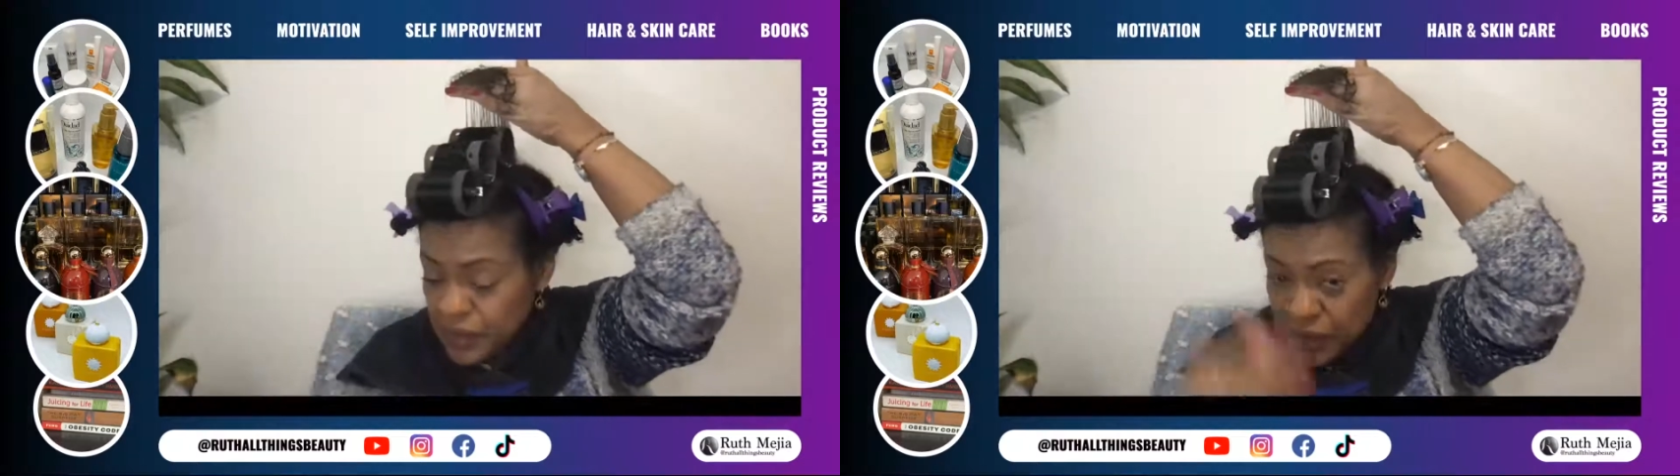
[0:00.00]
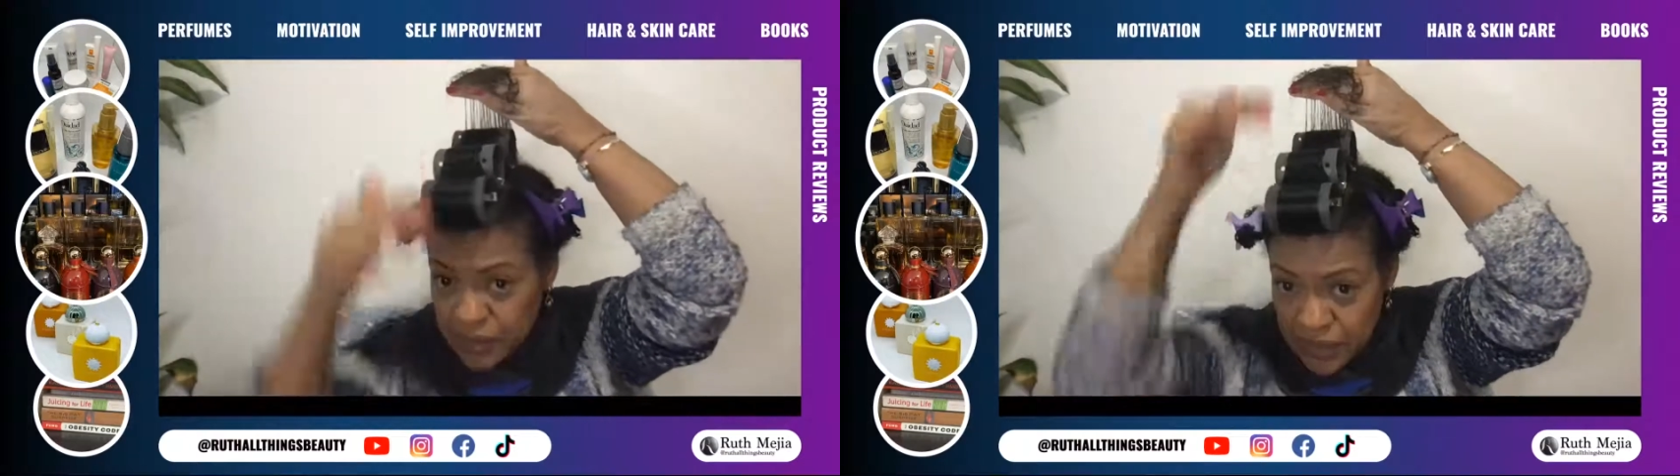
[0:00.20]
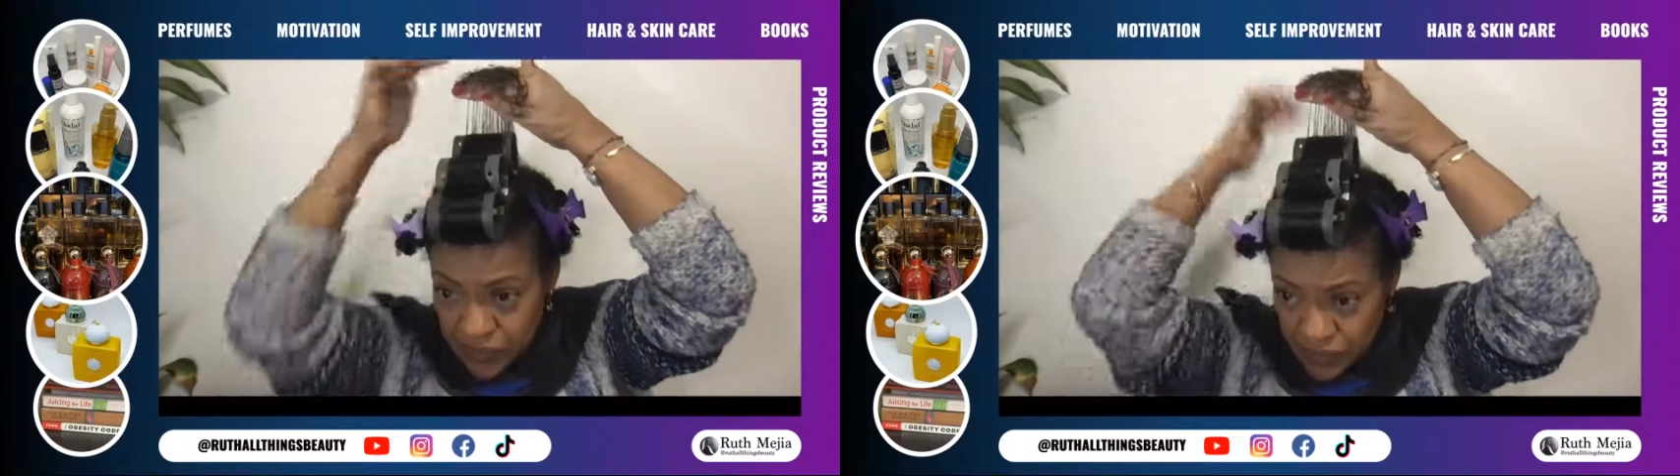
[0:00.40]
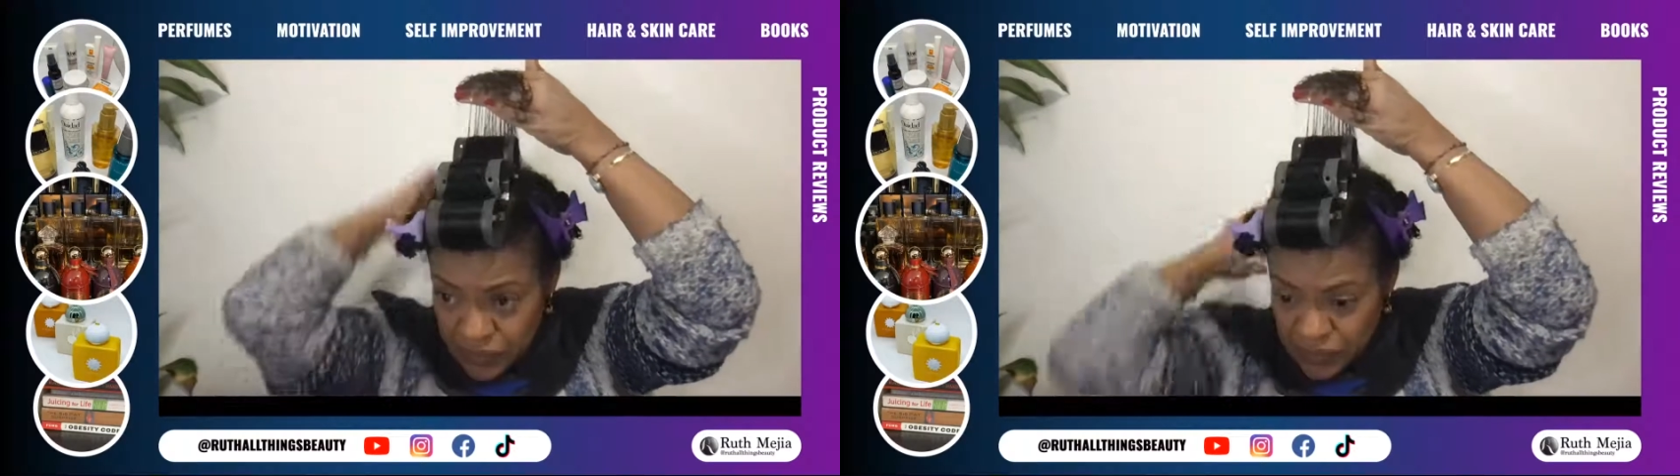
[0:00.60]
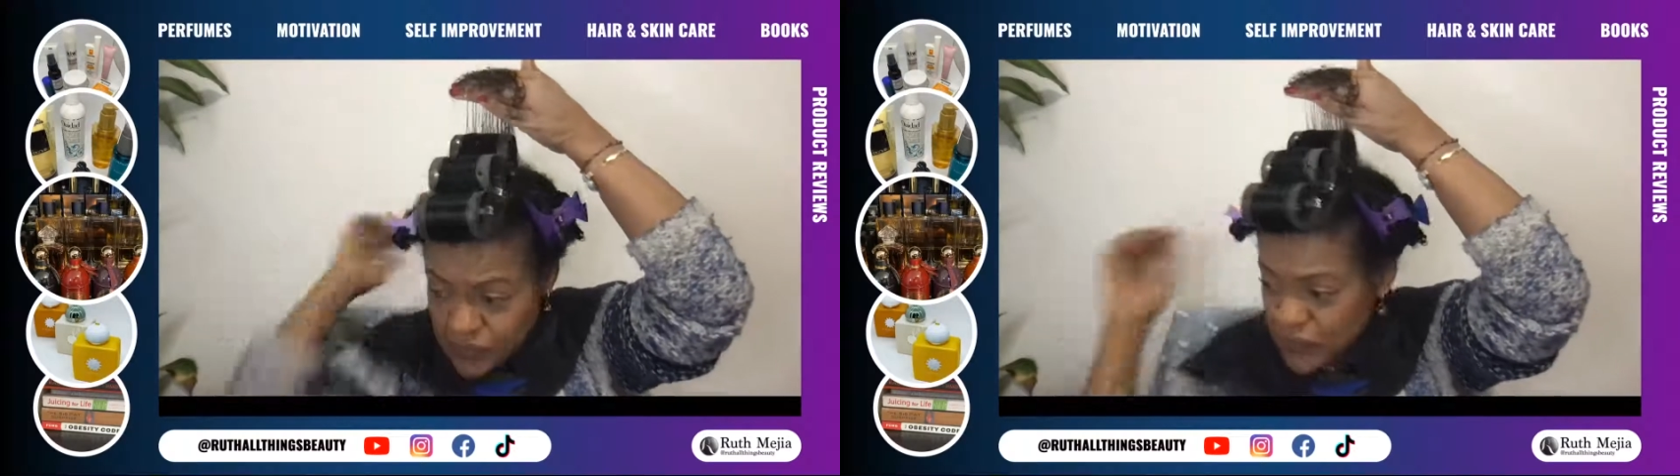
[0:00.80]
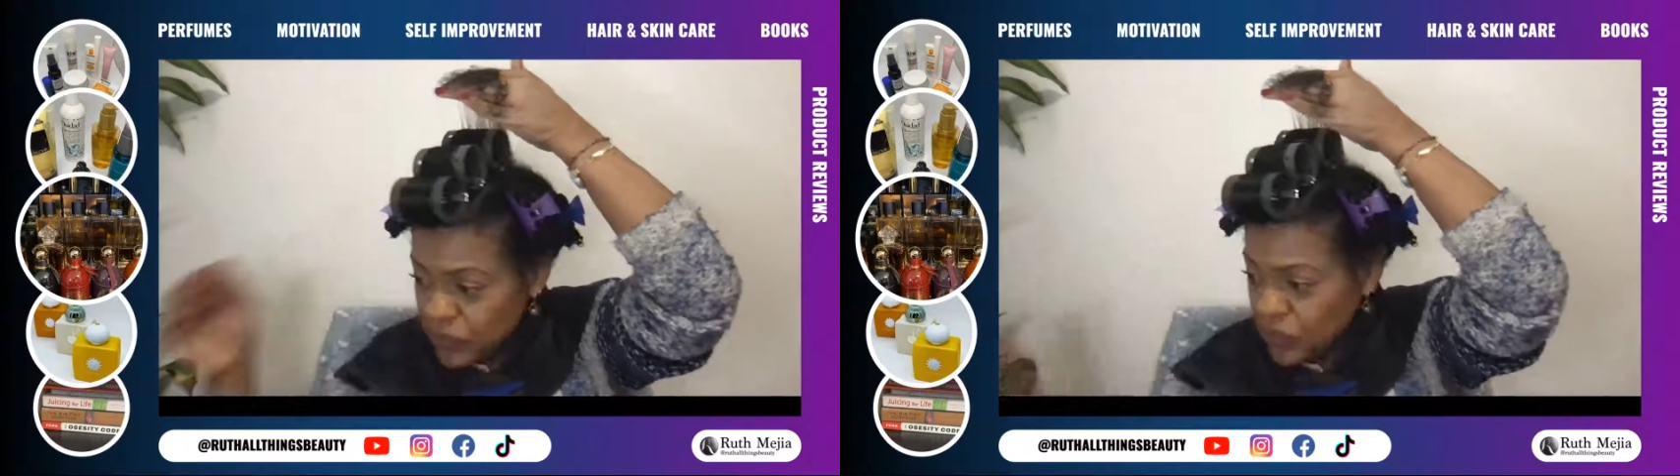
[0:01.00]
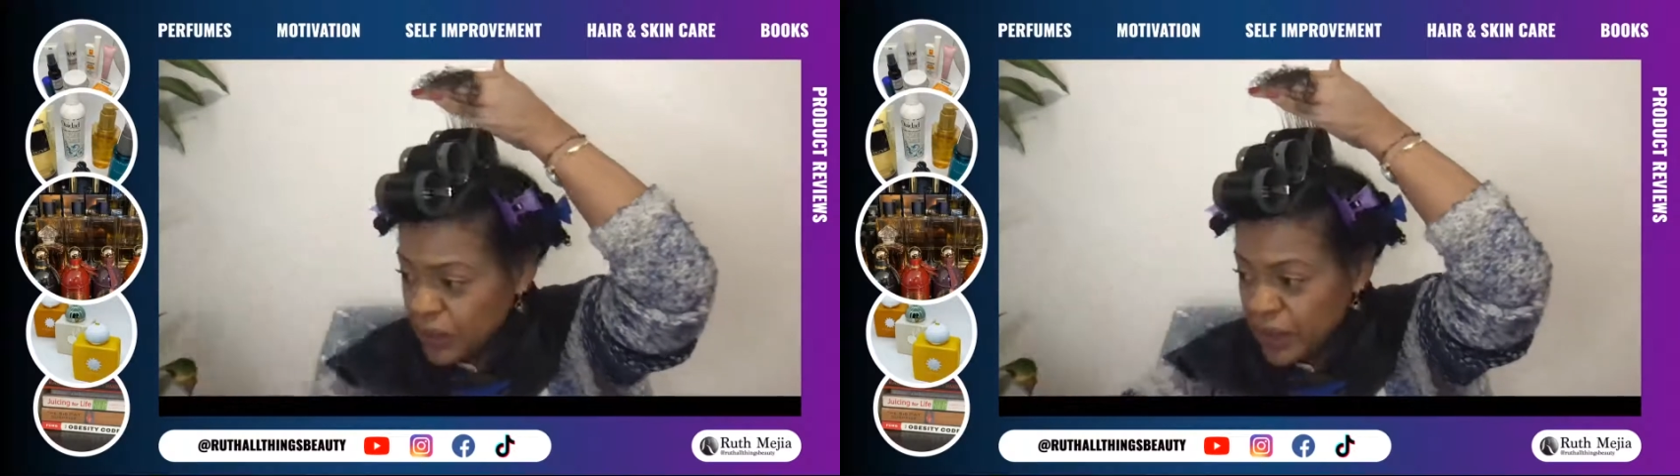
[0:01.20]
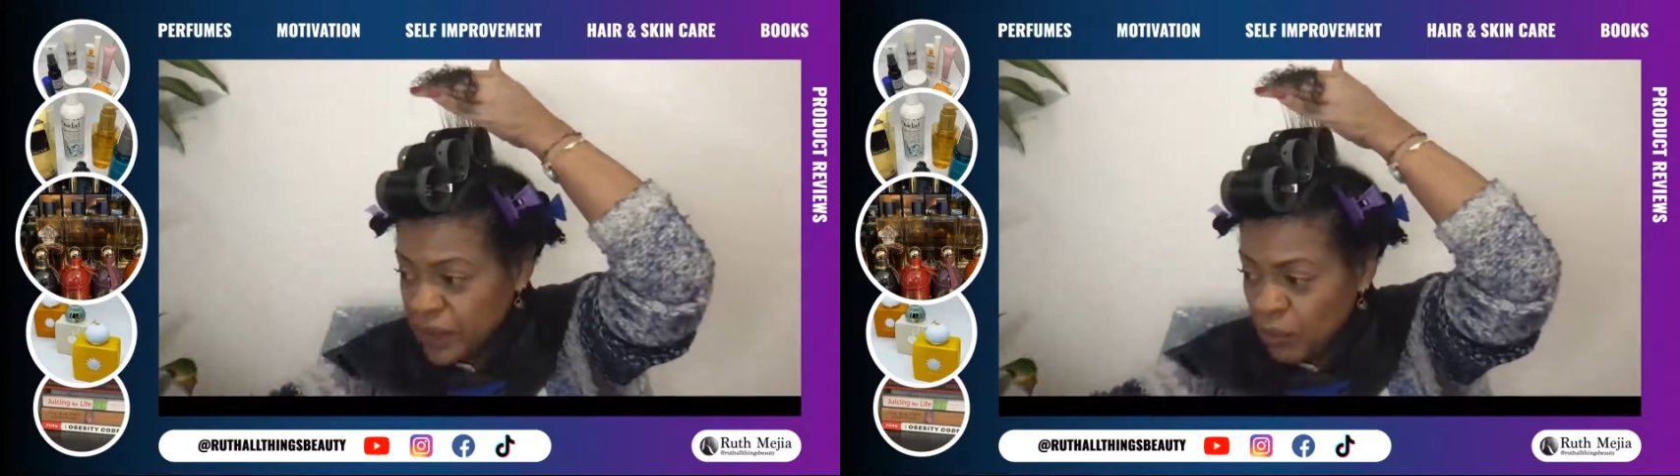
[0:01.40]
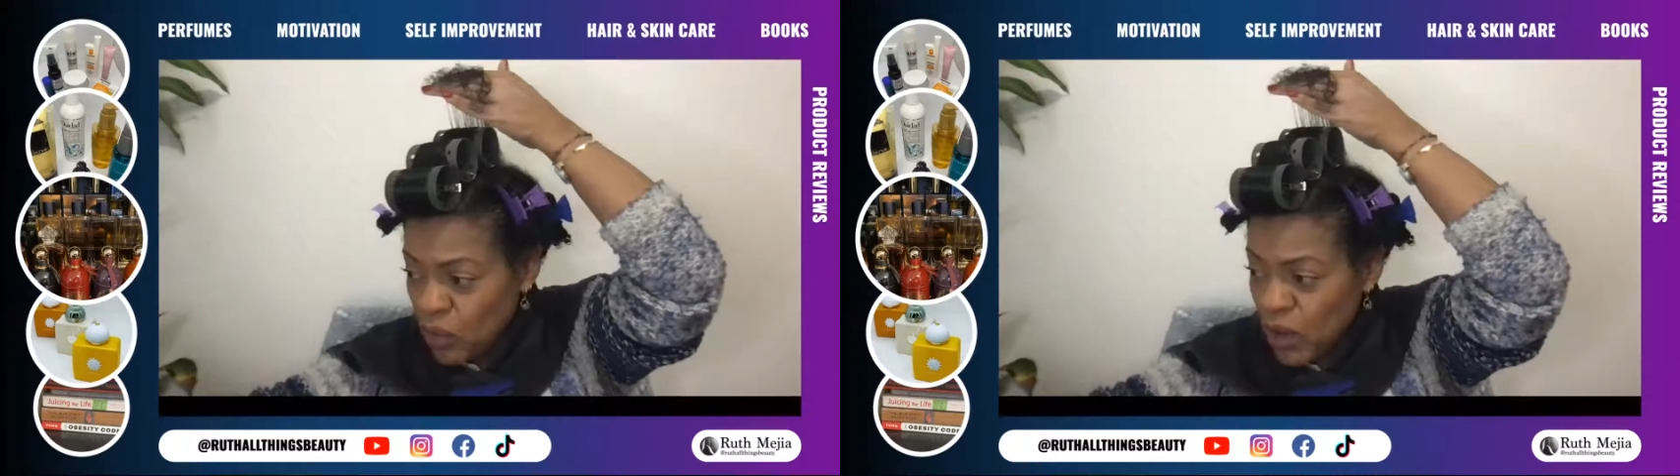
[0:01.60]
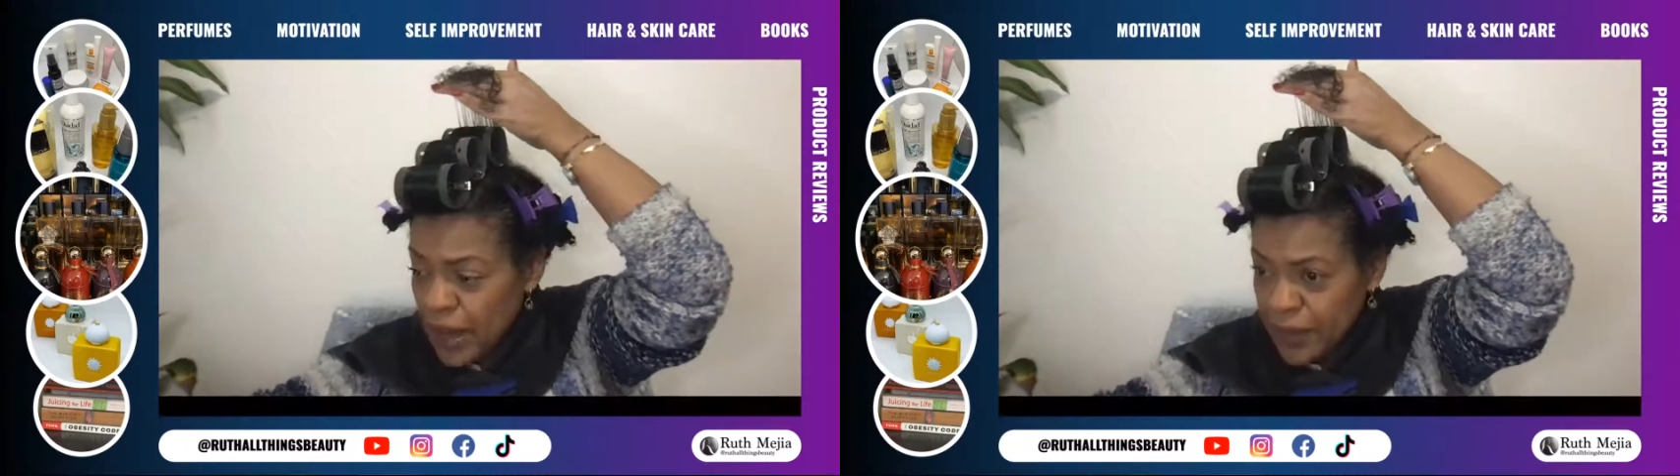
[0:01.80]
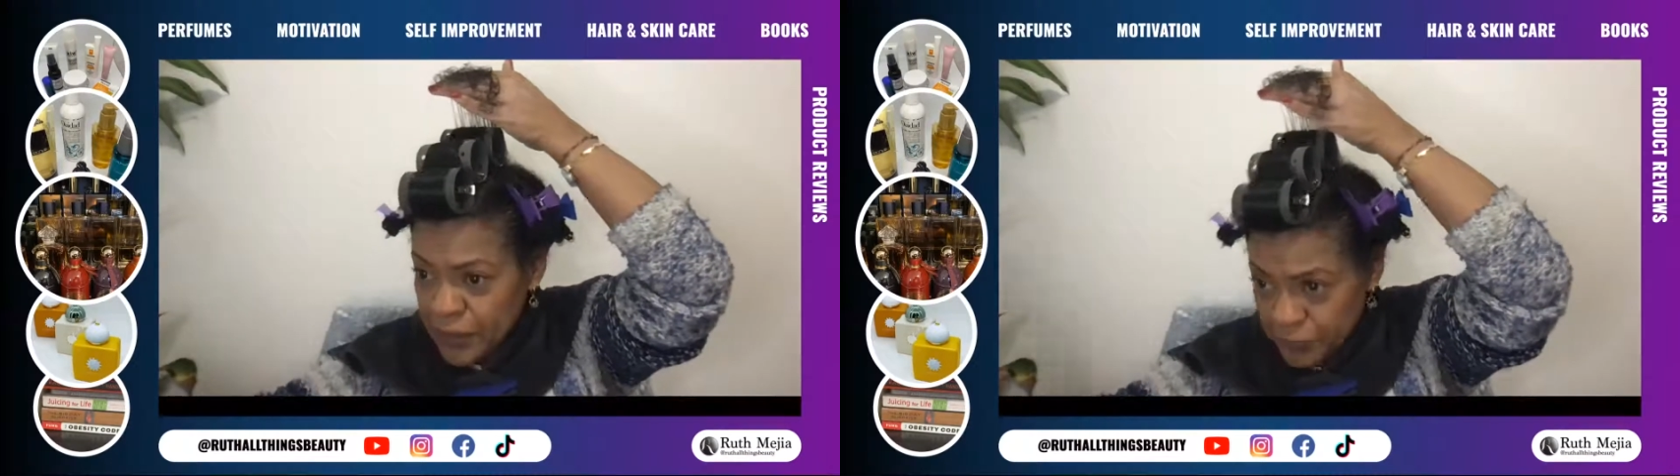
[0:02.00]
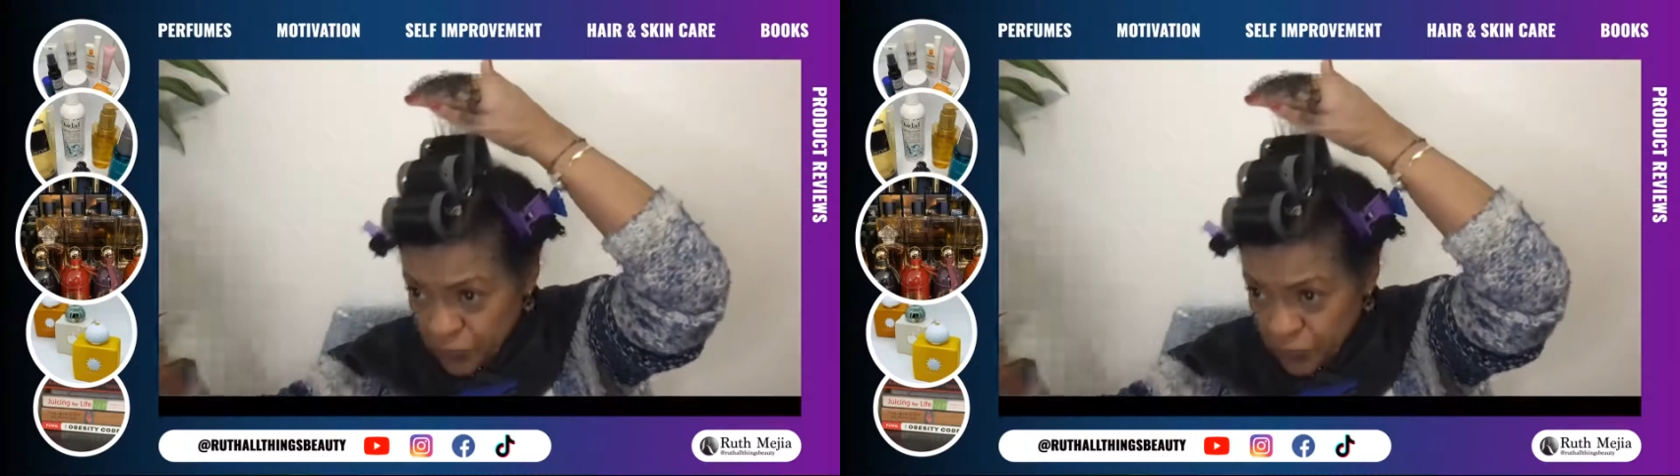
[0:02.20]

leaving the center like a mohawk.